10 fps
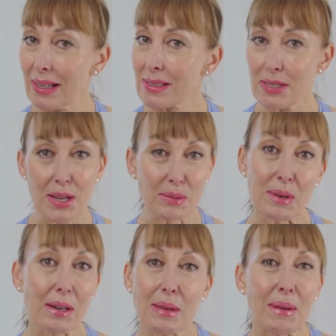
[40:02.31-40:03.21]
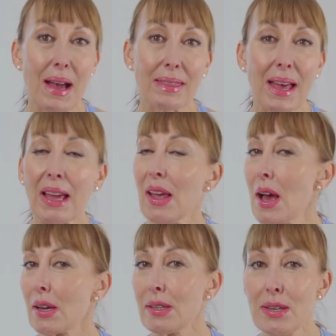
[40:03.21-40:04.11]
So don't worry about that.
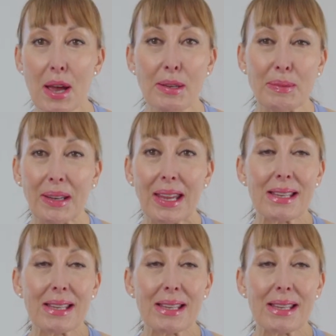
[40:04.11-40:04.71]
Nobody